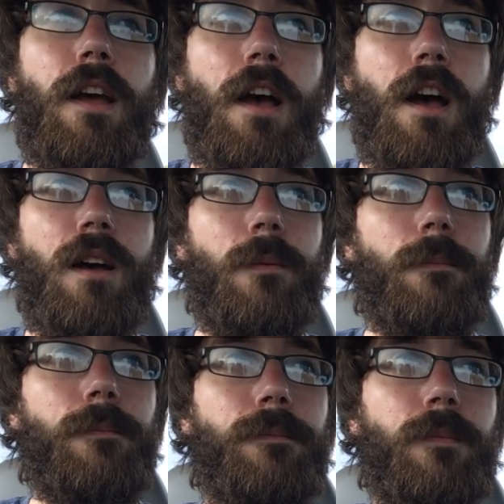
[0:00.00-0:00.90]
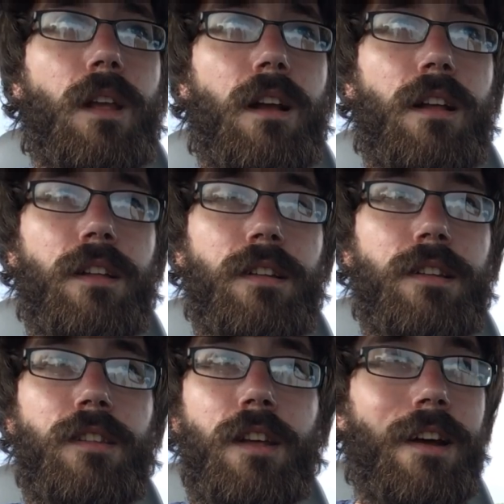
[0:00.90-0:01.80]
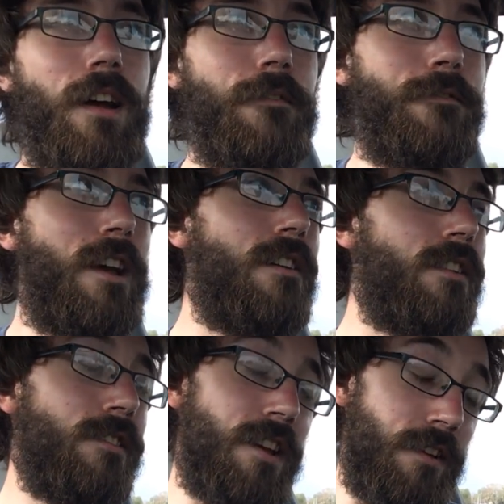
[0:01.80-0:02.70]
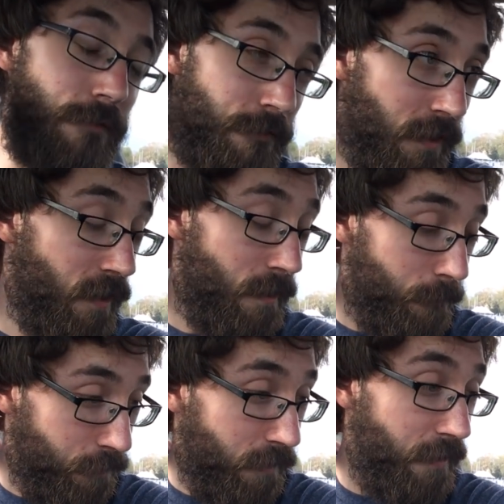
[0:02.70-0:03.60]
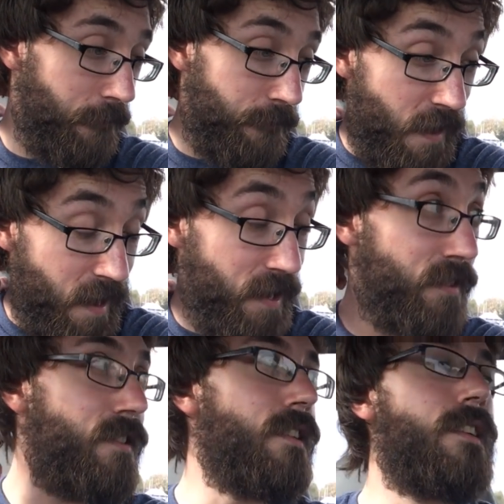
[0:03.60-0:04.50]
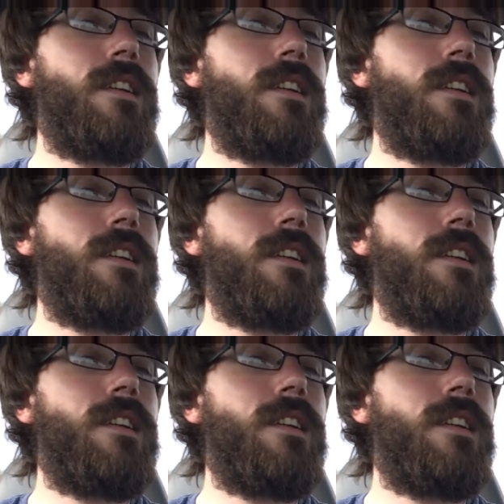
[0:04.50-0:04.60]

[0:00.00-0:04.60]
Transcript: I've found that they fill up pretty fast.